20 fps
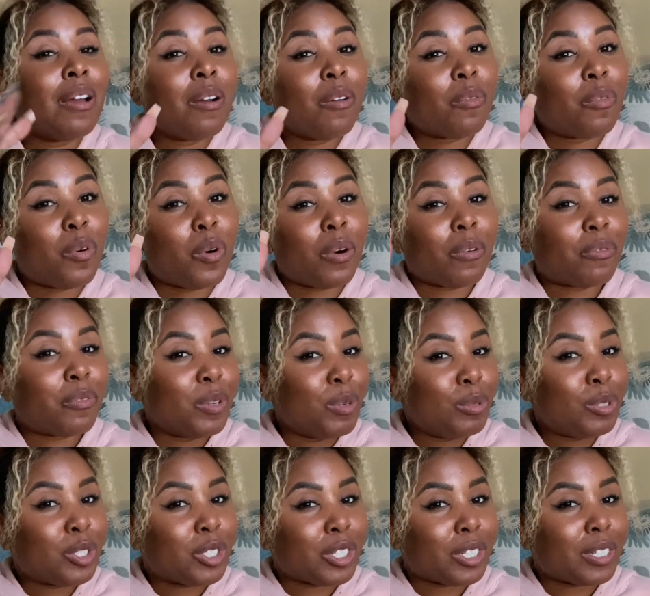for
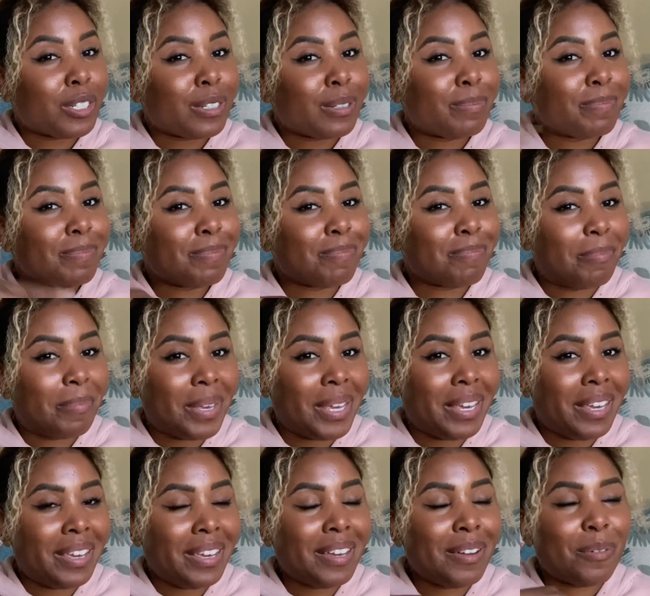future
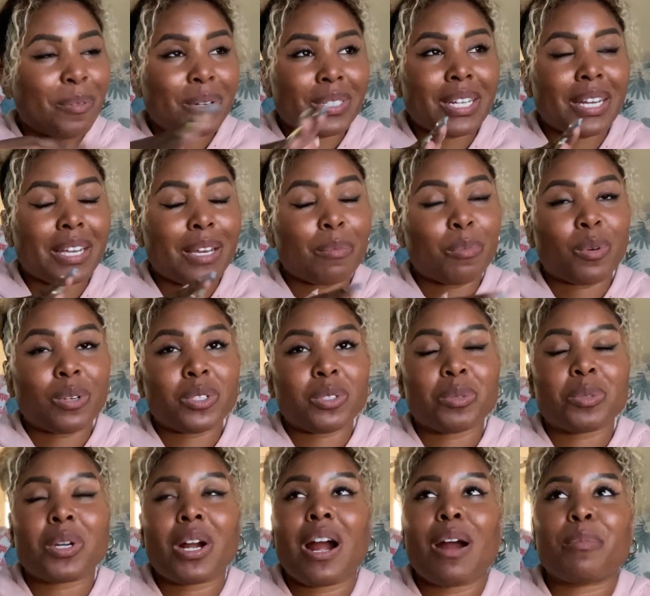me, once I get more
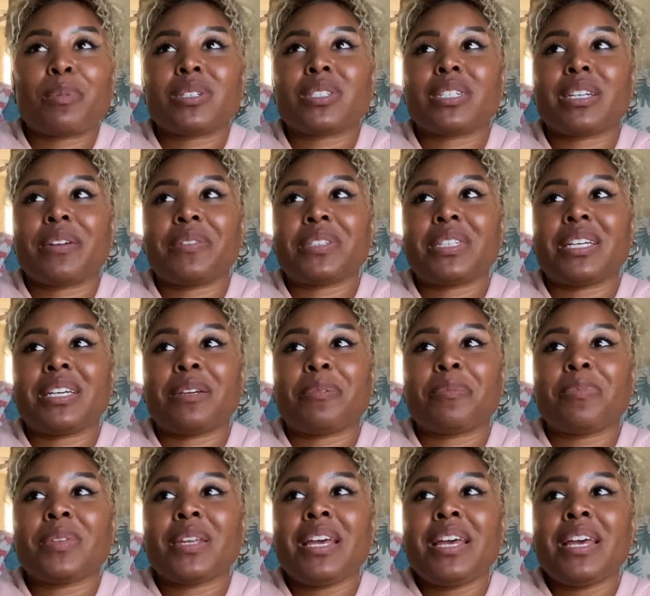subscribers and everything,